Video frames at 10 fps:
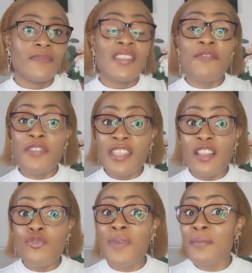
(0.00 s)

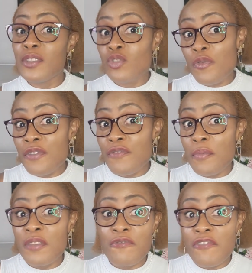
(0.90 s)
Definitely you might be suffering
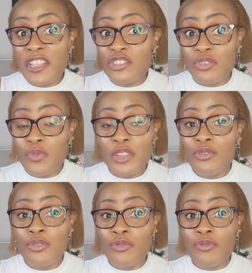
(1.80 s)
from infection when
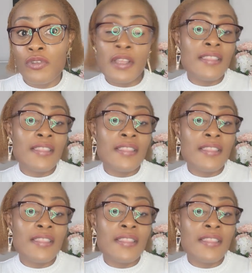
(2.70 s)
you don't know.